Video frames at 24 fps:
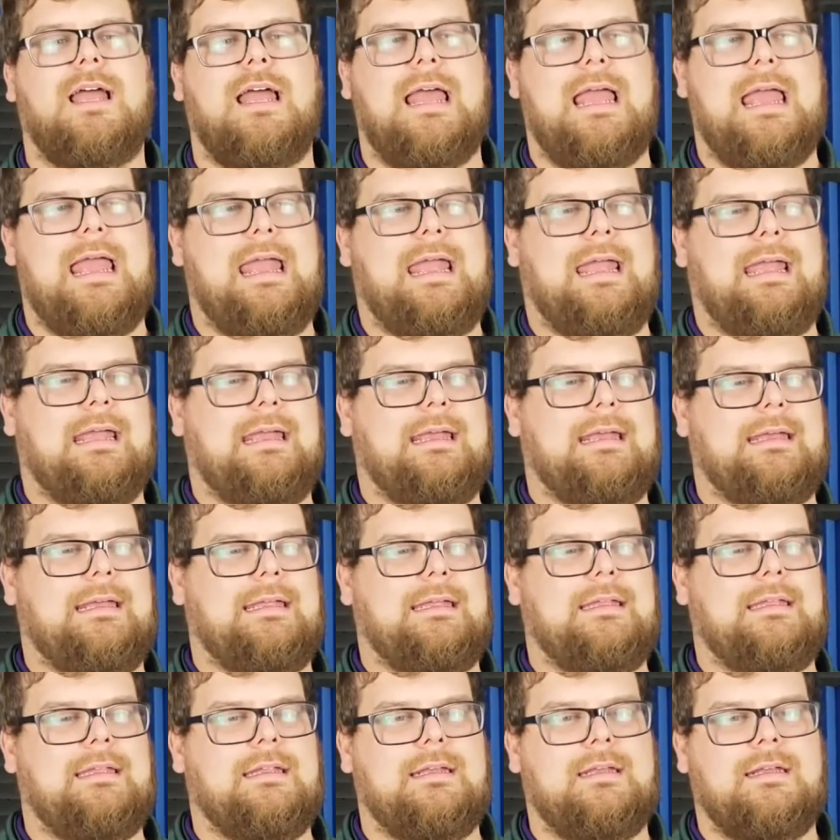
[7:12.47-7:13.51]

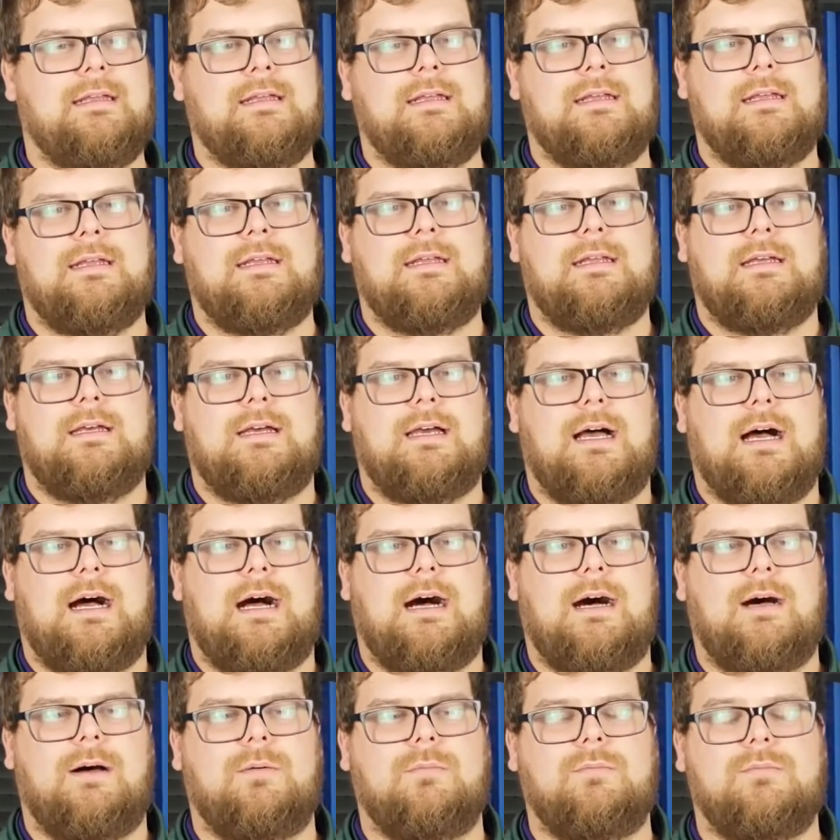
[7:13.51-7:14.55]
And
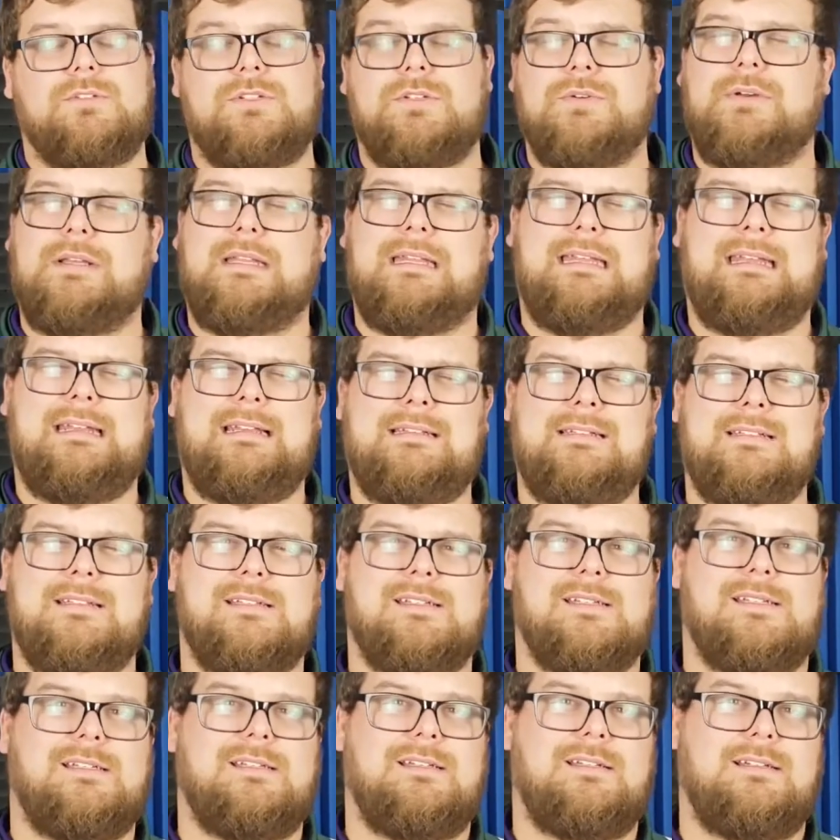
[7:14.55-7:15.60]
doing
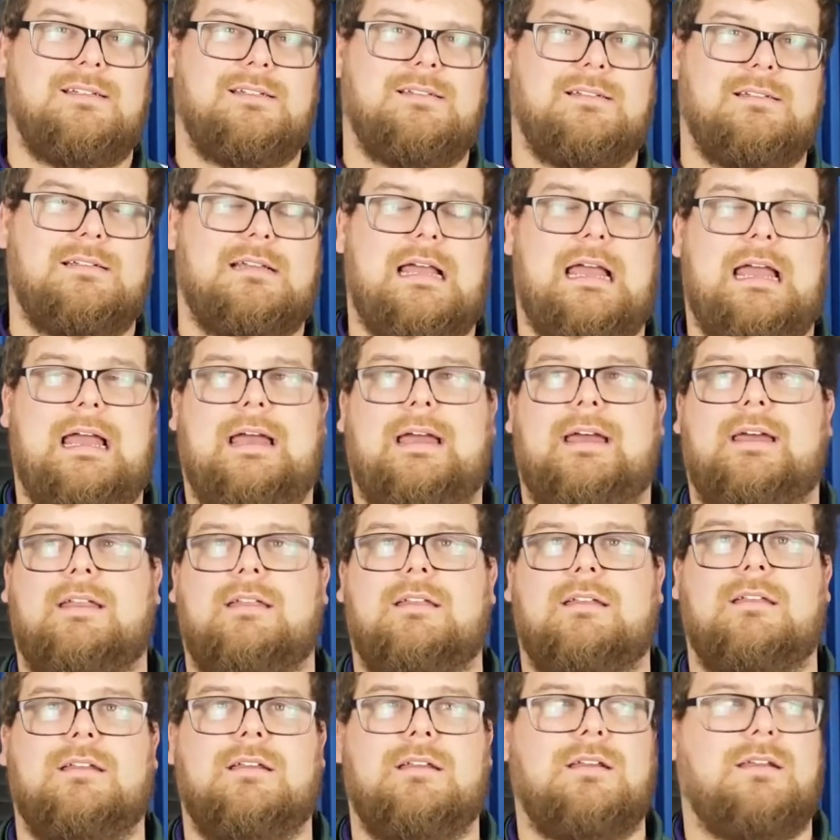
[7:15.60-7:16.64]
these
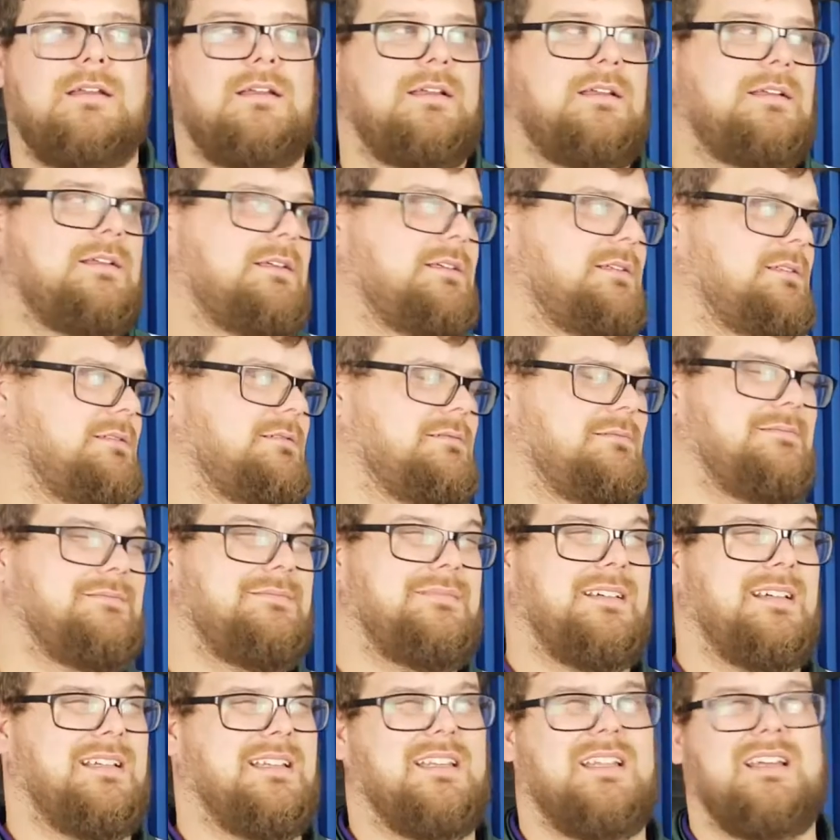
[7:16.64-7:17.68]
at,
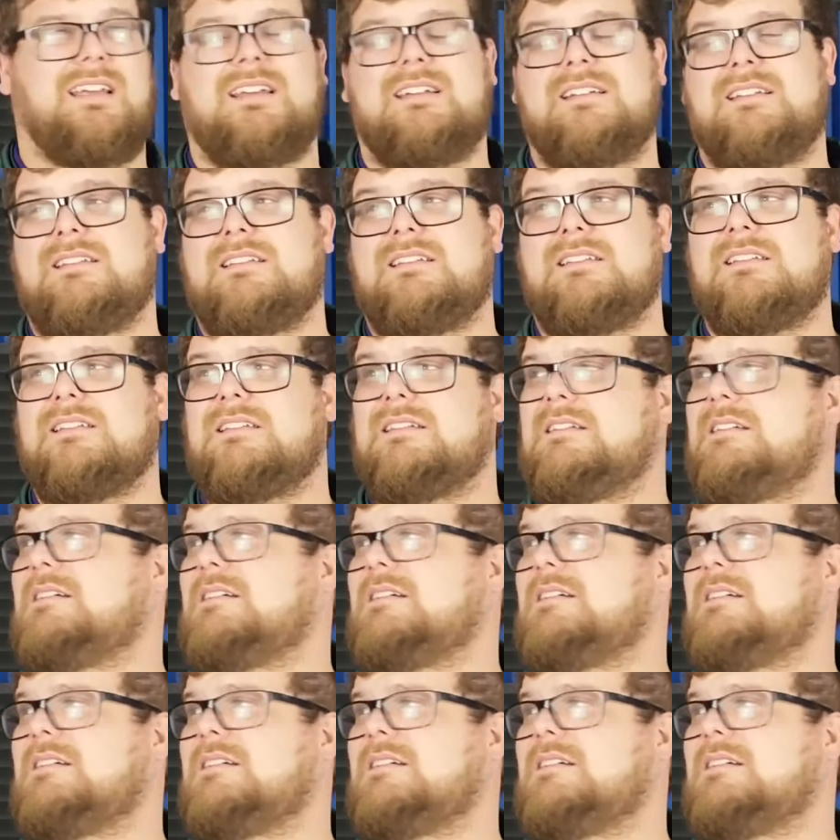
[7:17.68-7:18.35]
I think it's